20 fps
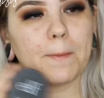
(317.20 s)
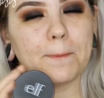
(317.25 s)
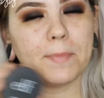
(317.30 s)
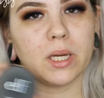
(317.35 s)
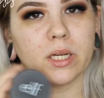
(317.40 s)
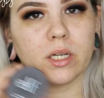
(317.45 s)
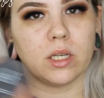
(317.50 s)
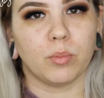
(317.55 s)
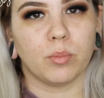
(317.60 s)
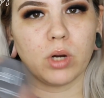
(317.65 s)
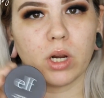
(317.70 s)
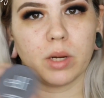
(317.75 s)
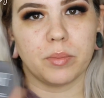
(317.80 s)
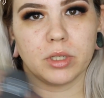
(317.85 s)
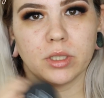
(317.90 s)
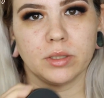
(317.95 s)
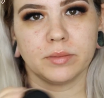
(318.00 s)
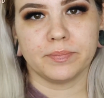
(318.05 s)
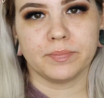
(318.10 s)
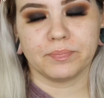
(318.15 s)
Putty
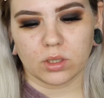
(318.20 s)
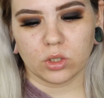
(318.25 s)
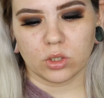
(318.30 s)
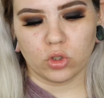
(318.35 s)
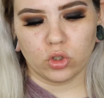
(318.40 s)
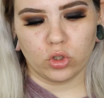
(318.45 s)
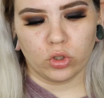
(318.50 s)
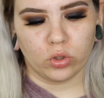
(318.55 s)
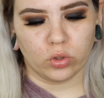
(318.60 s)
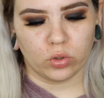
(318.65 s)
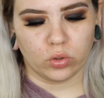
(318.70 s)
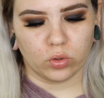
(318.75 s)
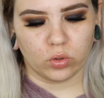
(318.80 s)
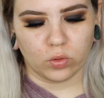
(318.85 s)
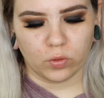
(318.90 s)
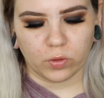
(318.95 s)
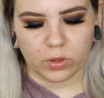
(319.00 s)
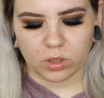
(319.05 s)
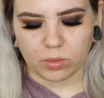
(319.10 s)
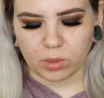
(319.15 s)
Primer to
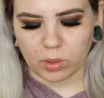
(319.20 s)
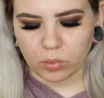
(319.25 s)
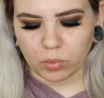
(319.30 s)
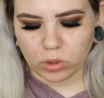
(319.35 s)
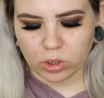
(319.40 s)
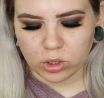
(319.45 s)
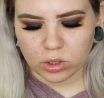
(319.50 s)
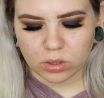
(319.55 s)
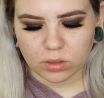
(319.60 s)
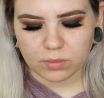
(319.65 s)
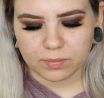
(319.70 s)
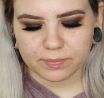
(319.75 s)
fill in my pores.